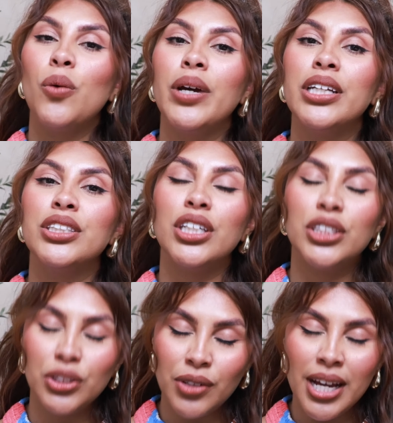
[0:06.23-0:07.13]
which
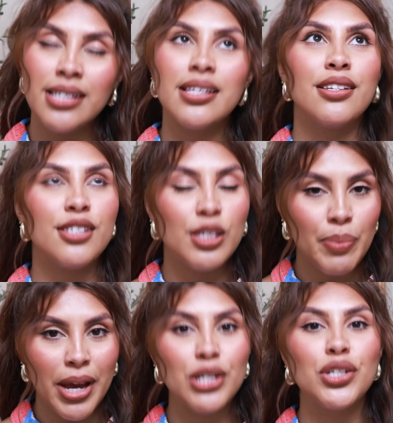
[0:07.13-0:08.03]
address
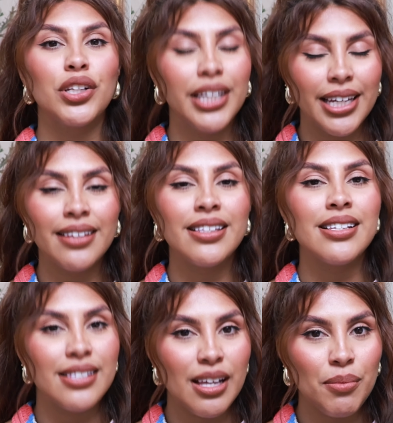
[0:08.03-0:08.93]
especially in
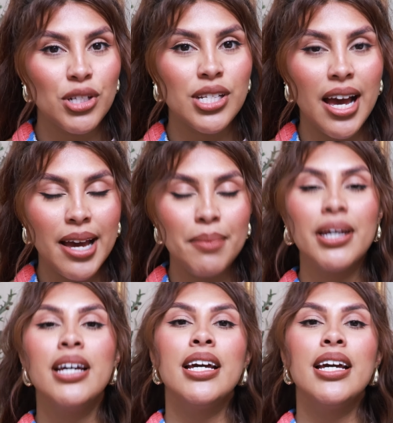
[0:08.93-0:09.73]
the summertime,